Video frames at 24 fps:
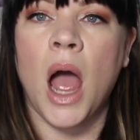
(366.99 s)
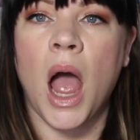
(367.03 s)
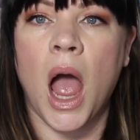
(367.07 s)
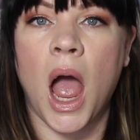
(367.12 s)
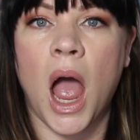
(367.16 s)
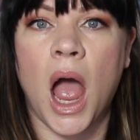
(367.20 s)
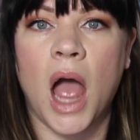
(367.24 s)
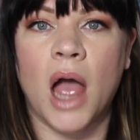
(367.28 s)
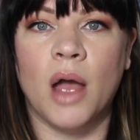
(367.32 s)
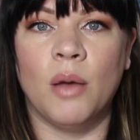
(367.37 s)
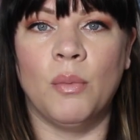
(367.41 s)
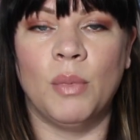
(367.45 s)

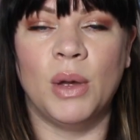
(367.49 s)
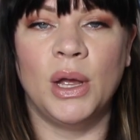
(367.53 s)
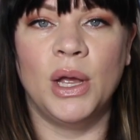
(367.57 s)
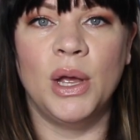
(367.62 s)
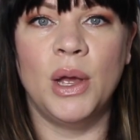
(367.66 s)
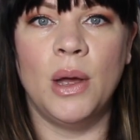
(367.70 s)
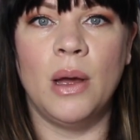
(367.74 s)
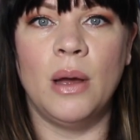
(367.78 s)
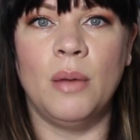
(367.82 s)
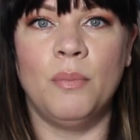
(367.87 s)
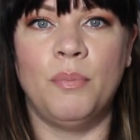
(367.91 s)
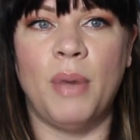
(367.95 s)

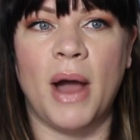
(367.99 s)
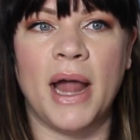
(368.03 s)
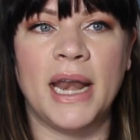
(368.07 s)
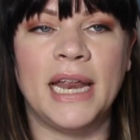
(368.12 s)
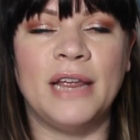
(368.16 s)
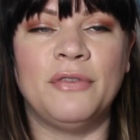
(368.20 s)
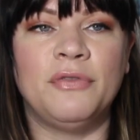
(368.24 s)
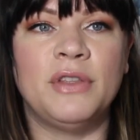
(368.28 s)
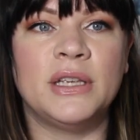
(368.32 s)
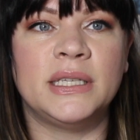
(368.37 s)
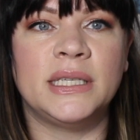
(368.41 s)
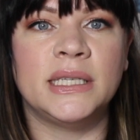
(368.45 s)

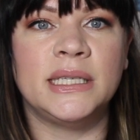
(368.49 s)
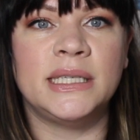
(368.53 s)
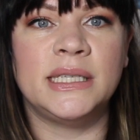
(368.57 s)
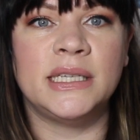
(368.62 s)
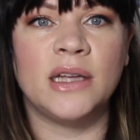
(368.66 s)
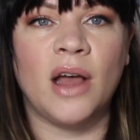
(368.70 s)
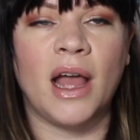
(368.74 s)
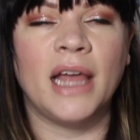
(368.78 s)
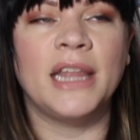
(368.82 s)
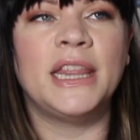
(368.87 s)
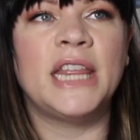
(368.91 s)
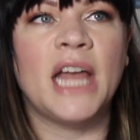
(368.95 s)
But if this
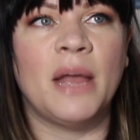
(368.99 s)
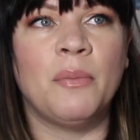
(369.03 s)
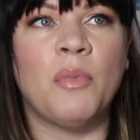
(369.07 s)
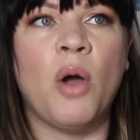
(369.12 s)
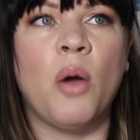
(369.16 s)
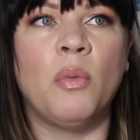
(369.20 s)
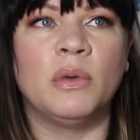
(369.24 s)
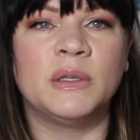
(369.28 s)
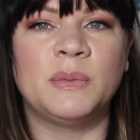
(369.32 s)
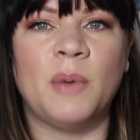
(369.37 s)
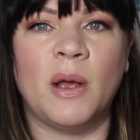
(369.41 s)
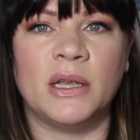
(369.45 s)
is, I'm
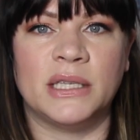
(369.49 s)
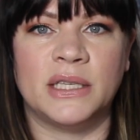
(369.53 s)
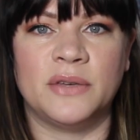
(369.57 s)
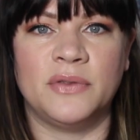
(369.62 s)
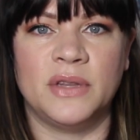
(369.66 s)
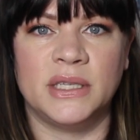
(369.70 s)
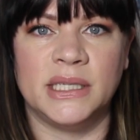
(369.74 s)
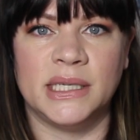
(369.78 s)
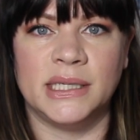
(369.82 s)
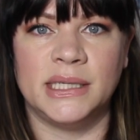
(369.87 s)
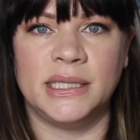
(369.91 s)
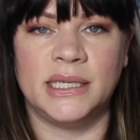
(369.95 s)
almost
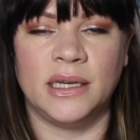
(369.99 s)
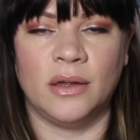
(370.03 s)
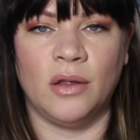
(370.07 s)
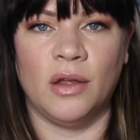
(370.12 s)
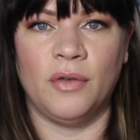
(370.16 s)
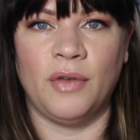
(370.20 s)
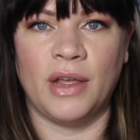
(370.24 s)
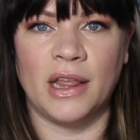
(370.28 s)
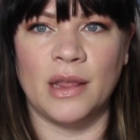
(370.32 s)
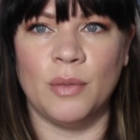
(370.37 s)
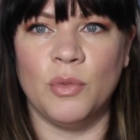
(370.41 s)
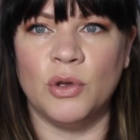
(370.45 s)
positive this is still
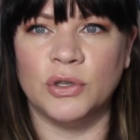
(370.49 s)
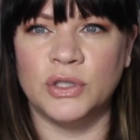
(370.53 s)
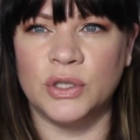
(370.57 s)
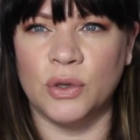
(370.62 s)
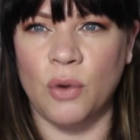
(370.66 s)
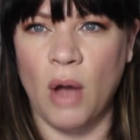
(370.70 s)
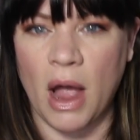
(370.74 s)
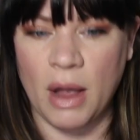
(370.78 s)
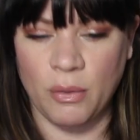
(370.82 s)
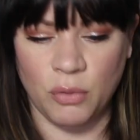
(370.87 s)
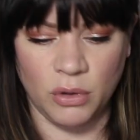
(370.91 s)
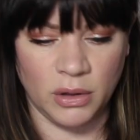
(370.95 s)
available,
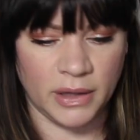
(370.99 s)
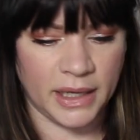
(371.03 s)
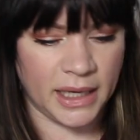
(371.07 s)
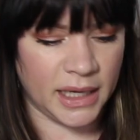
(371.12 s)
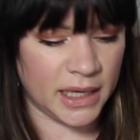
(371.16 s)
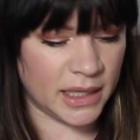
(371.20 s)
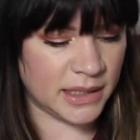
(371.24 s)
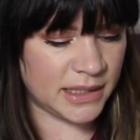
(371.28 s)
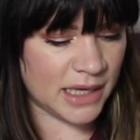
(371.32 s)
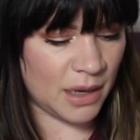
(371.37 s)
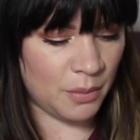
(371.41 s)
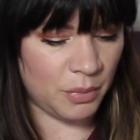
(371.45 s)
so I will
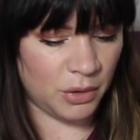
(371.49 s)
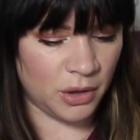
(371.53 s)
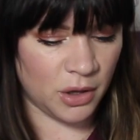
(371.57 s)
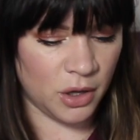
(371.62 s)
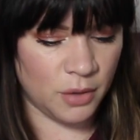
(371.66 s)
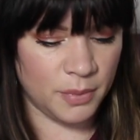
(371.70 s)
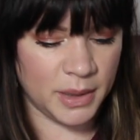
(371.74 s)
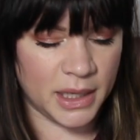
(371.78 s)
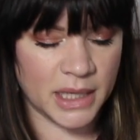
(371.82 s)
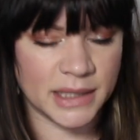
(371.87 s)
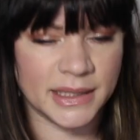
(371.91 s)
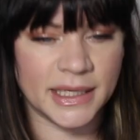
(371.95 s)
link it down
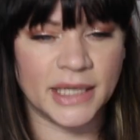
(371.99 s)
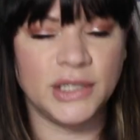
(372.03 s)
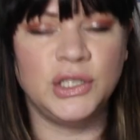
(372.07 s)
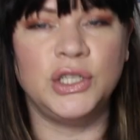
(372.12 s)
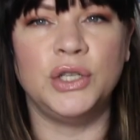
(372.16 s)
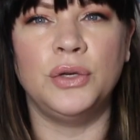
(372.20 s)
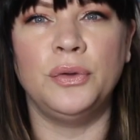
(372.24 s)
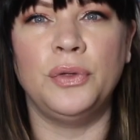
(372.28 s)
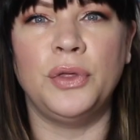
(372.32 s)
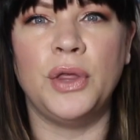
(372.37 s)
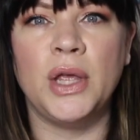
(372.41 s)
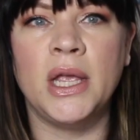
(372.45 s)
below because I
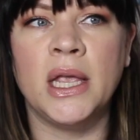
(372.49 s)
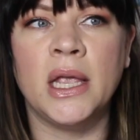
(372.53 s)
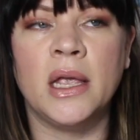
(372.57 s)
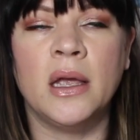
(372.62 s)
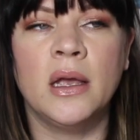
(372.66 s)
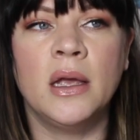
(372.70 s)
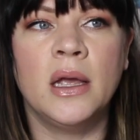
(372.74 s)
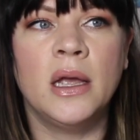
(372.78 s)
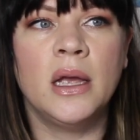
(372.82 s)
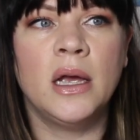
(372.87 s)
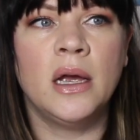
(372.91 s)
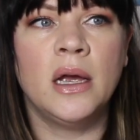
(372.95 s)
do
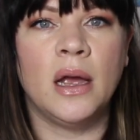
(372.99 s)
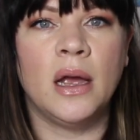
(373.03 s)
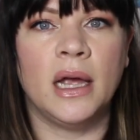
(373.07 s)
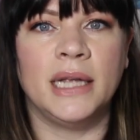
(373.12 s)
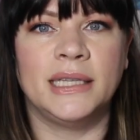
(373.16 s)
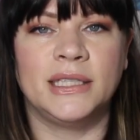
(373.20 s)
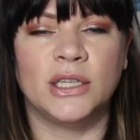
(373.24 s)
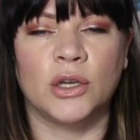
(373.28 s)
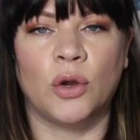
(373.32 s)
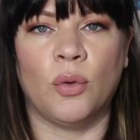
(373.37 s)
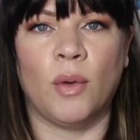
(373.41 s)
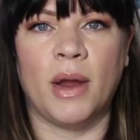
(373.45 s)
think
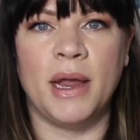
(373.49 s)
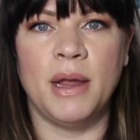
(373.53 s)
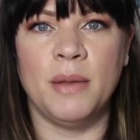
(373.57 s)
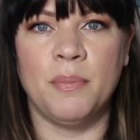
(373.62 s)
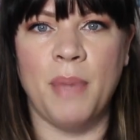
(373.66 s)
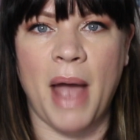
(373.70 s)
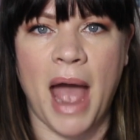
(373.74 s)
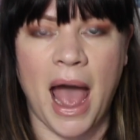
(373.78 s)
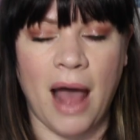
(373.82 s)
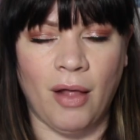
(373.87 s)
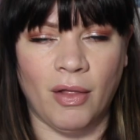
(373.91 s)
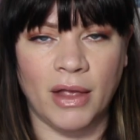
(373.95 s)
it's a
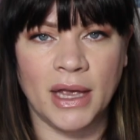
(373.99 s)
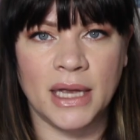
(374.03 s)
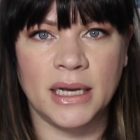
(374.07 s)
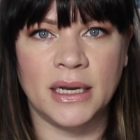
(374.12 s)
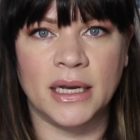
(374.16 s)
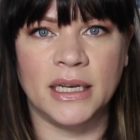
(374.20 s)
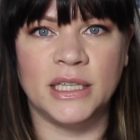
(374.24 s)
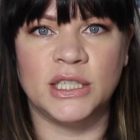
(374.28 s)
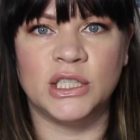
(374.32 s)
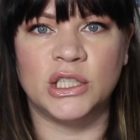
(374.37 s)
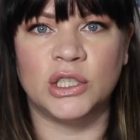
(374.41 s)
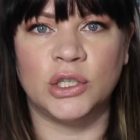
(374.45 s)
great
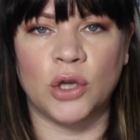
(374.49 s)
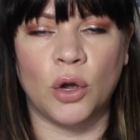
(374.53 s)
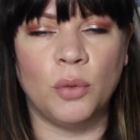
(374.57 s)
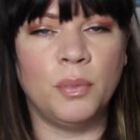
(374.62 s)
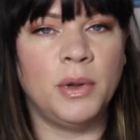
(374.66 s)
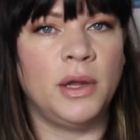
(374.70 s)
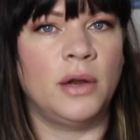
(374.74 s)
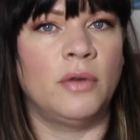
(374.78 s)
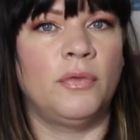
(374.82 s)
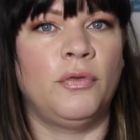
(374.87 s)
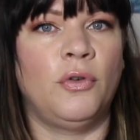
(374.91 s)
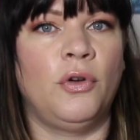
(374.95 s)
palette. It's so
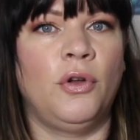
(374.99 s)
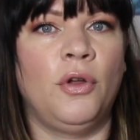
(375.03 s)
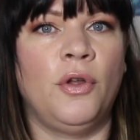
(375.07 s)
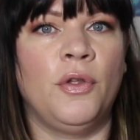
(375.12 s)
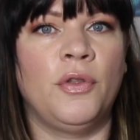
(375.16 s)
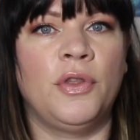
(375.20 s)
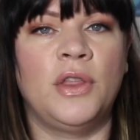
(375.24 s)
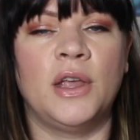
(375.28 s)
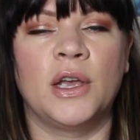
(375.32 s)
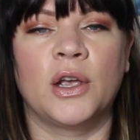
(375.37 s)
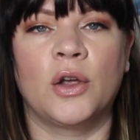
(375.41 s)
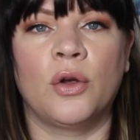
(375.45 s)

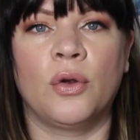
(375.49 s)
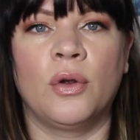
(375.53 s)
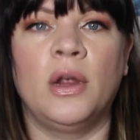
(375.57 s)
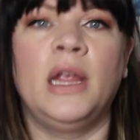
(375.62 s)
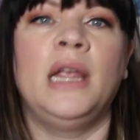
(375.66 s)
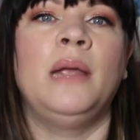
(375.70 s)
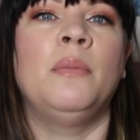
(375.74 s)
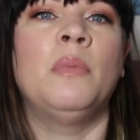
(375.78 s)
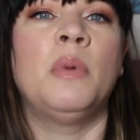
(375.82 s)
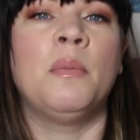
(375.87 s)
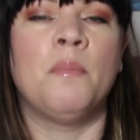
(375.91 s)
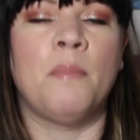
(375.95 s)
beautiful. The
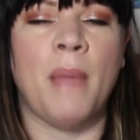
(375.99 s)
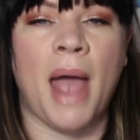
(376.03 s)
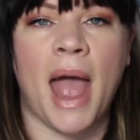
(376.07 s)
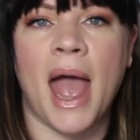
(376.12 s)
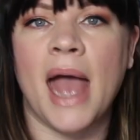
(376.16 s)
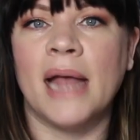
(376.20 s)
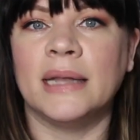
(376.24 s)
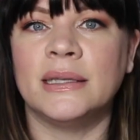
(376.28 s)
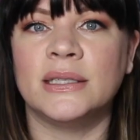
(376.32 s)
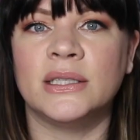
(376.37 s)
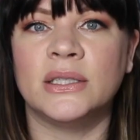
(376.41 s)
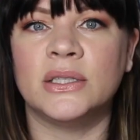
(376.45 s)
cream
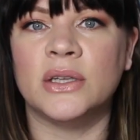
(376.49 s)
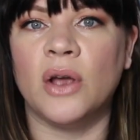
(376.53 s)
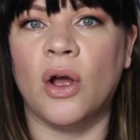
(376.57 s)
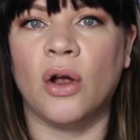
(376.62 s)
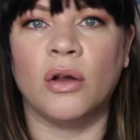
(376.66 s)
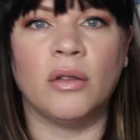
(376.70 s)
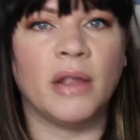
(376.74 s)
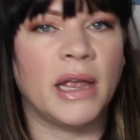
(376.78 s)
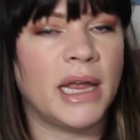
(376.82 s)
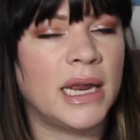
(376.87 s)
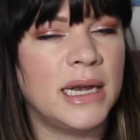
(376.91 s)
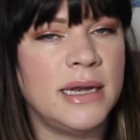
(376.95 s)
mattes
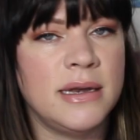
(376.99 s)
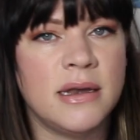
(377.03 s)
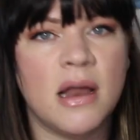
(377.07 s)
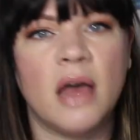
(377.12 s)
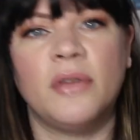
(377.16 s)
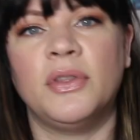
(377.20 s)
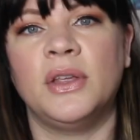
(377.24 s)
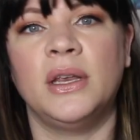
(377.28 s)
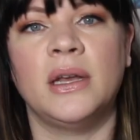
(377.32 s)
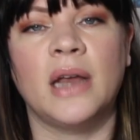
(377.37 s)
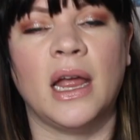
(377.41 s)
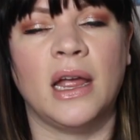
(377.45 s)
are like
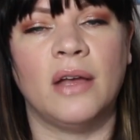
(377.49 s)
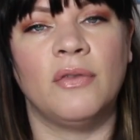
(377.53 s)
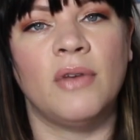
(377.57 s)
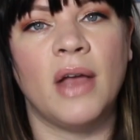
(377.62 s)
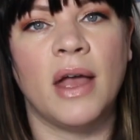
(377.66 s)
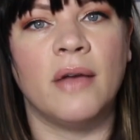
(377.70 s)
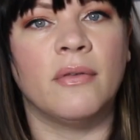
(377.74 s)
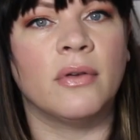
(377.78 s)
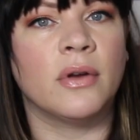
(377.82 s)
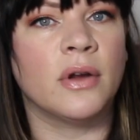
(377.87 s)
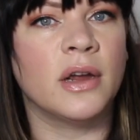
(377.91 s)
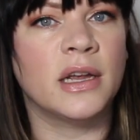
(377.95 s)
nothing I have
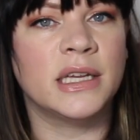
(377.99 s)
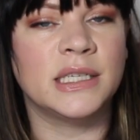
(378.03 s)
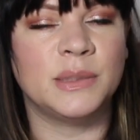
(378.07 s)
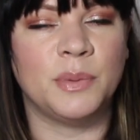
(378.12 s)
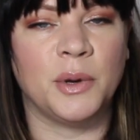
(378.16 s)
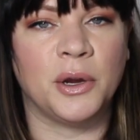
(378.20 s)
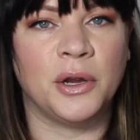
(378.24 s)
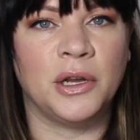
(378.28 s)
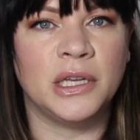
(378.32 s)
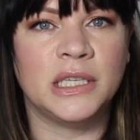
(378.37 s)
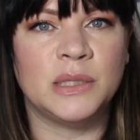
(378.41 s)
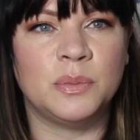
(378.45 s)
ever
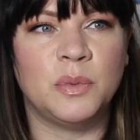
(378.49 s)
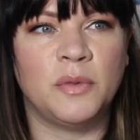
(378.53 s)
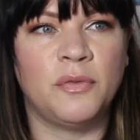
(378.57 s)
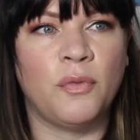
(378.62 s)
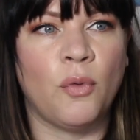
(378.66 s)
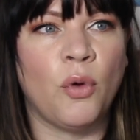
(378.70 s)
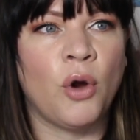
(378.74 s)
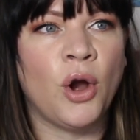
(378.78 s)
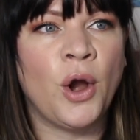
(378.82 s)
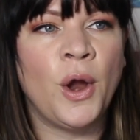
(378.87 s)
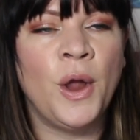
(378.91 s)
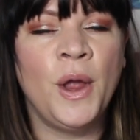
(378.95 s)
experienced
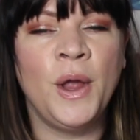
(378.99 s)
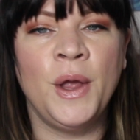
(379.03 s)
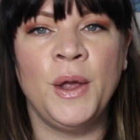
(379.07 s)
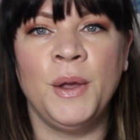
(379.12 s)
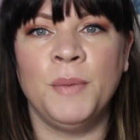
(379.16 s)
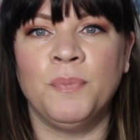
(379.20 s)
before.